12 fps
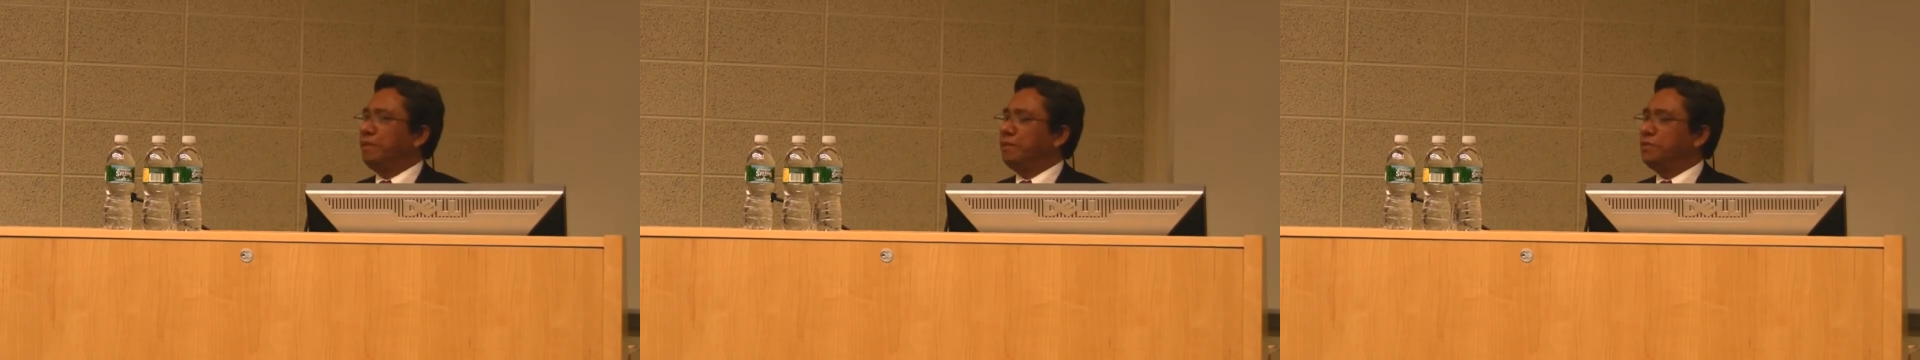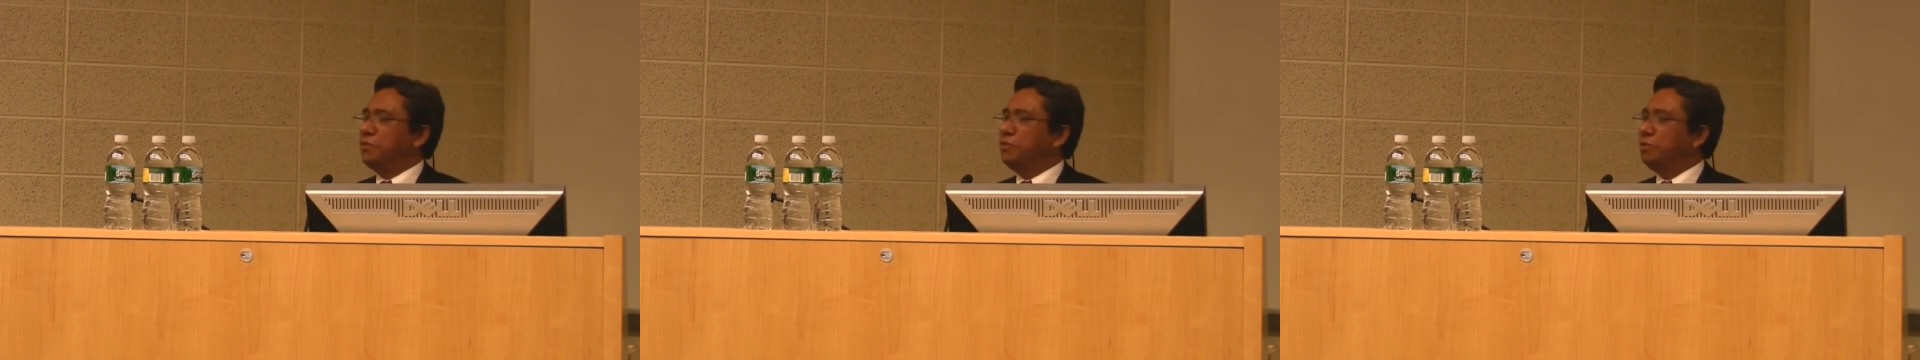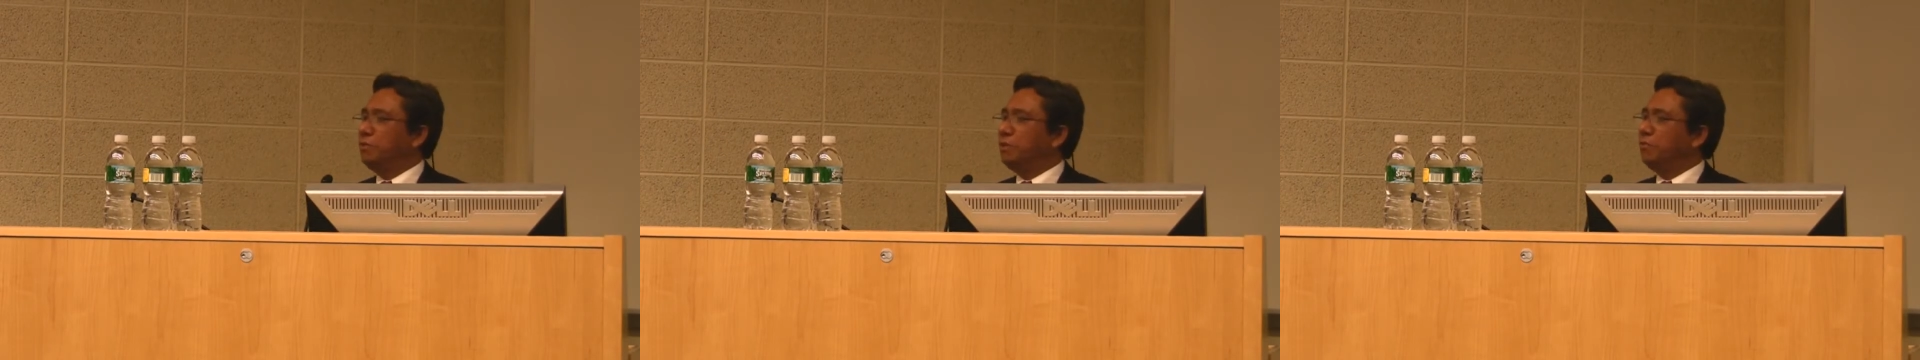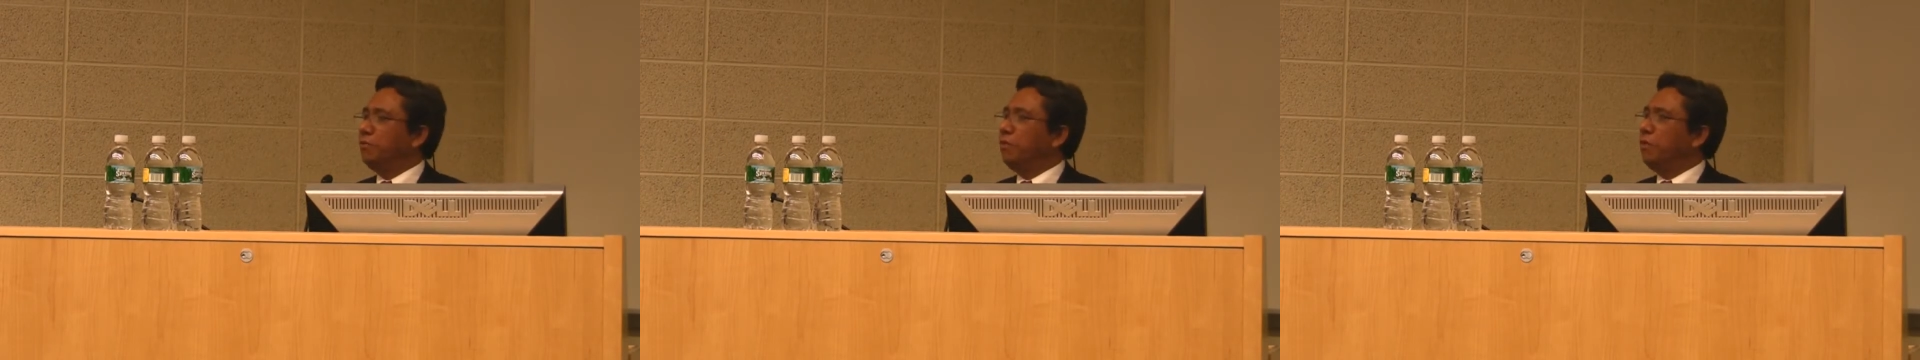
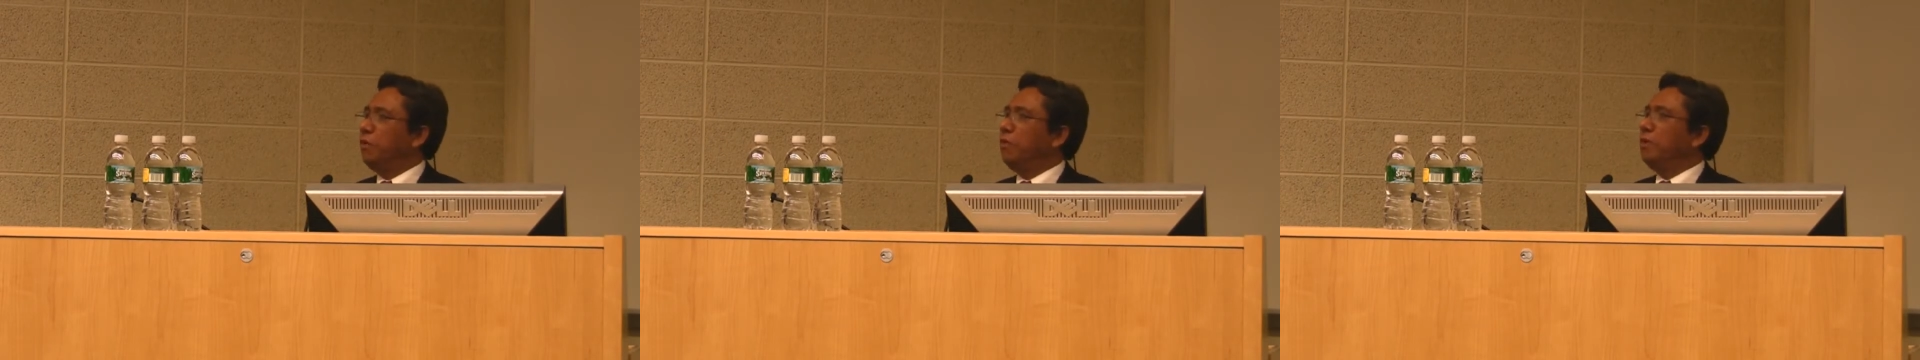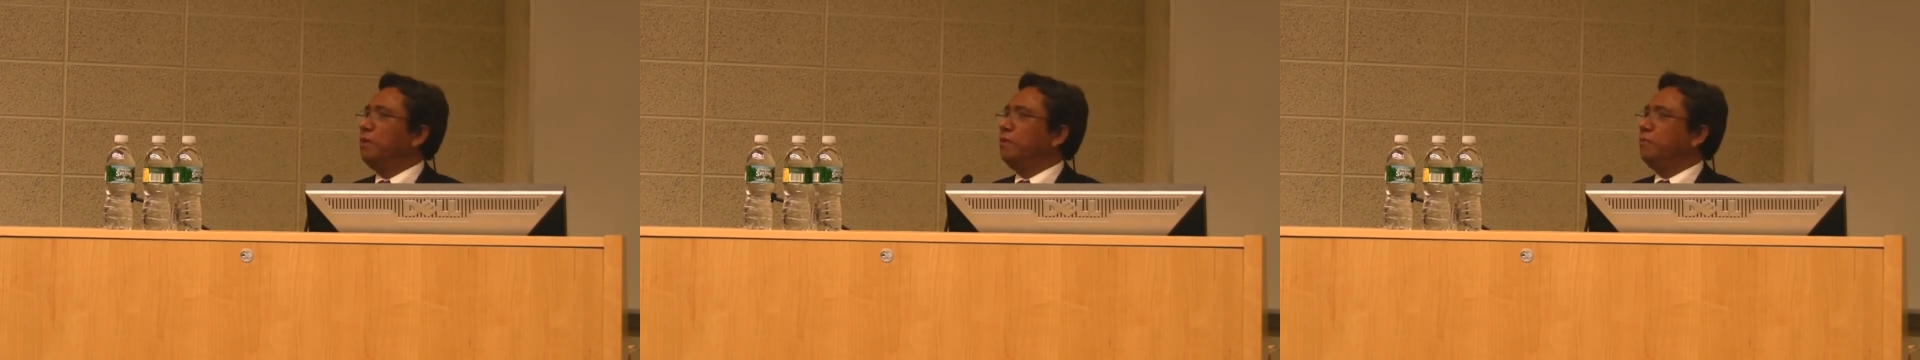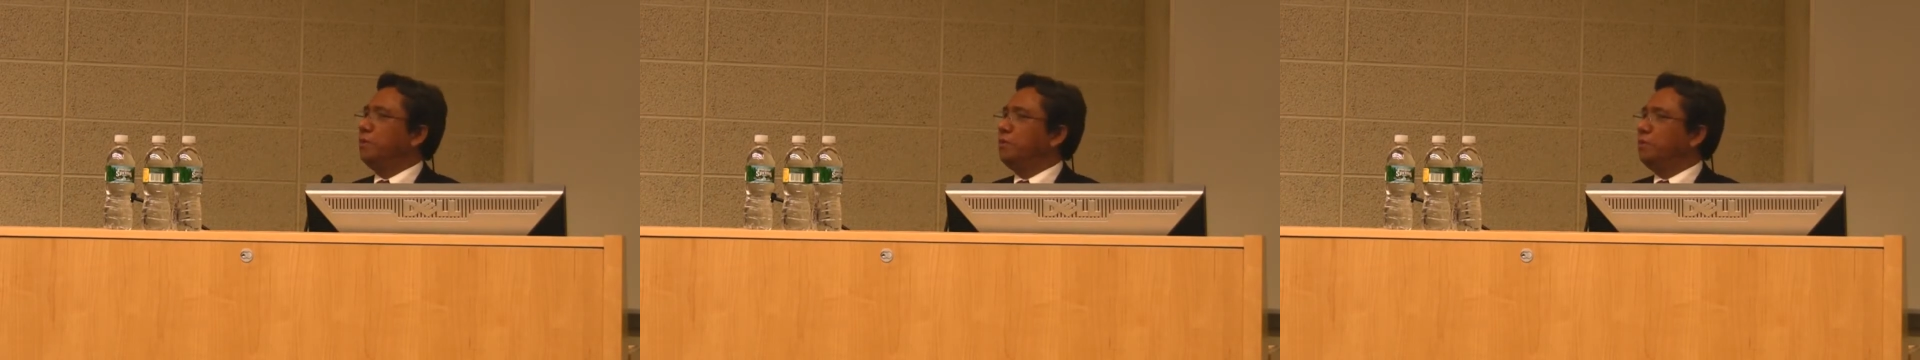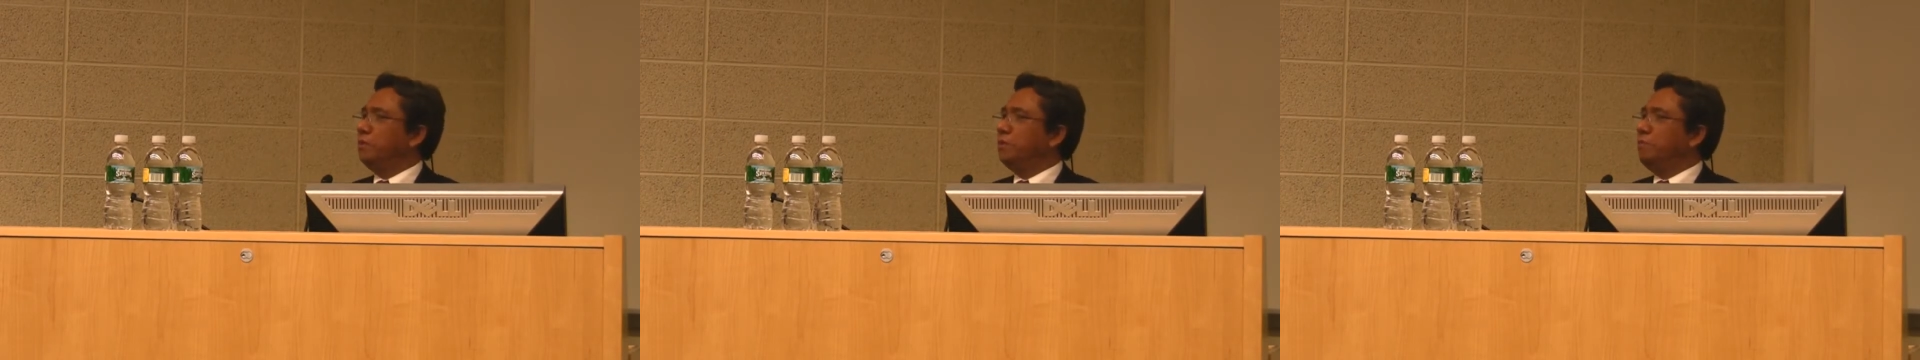suitable for what we
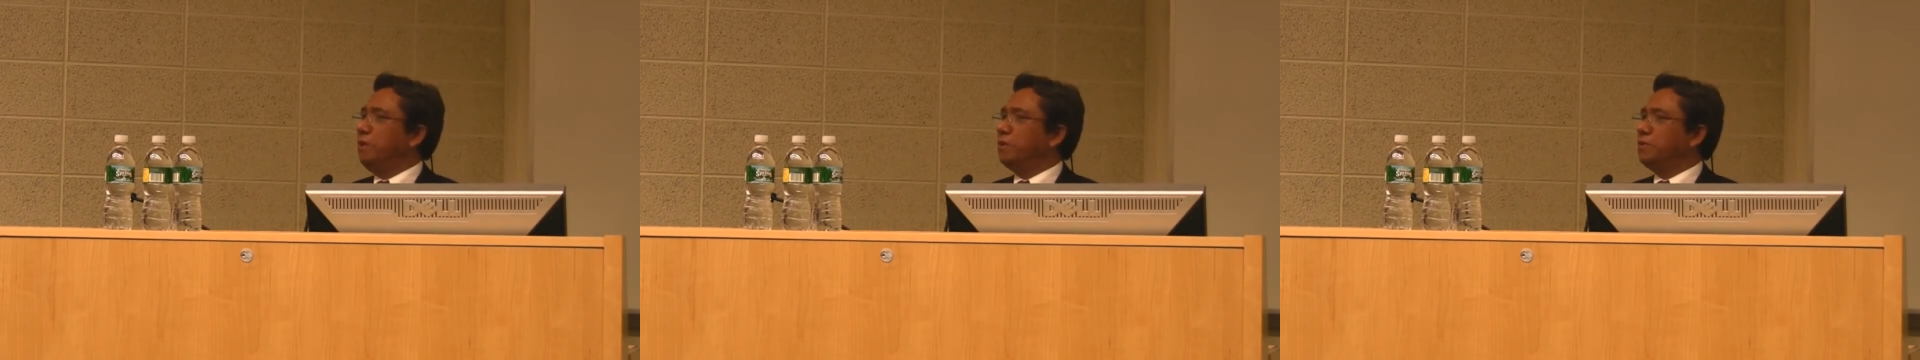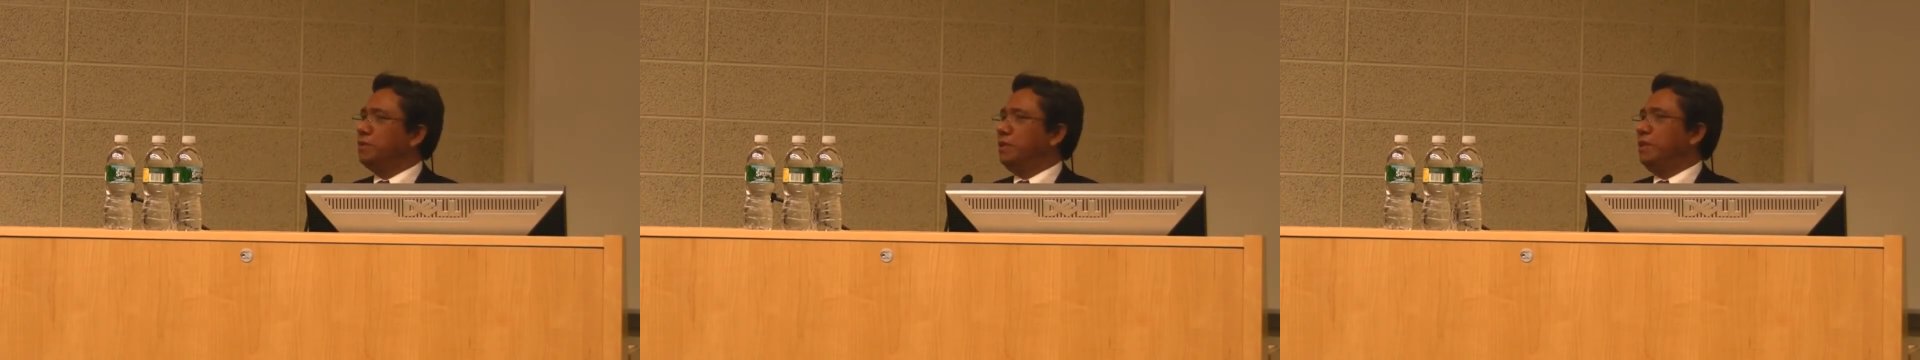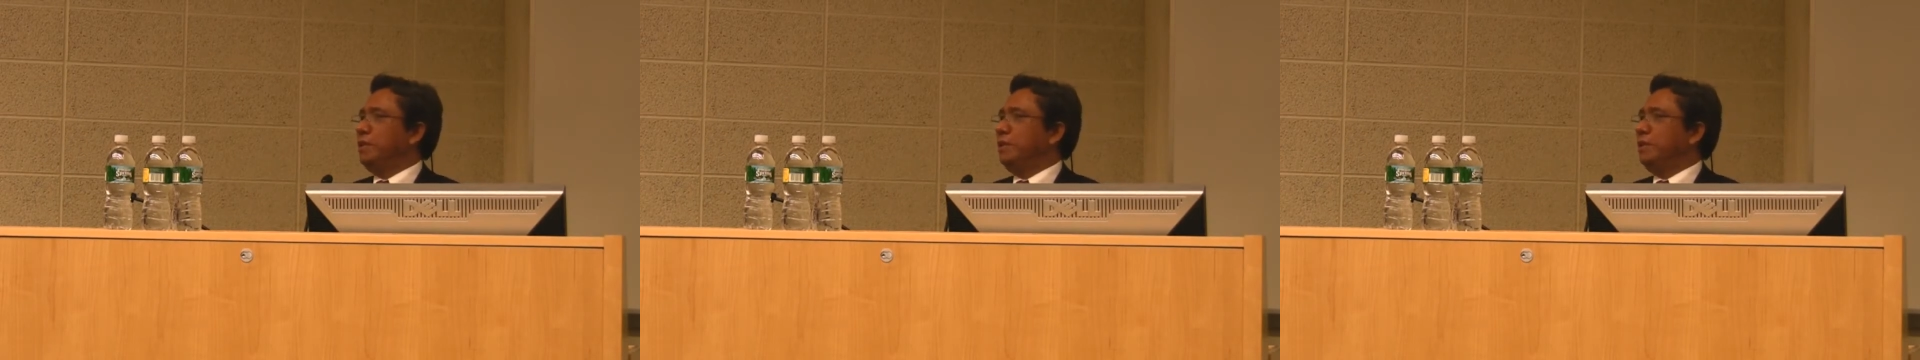call democracy.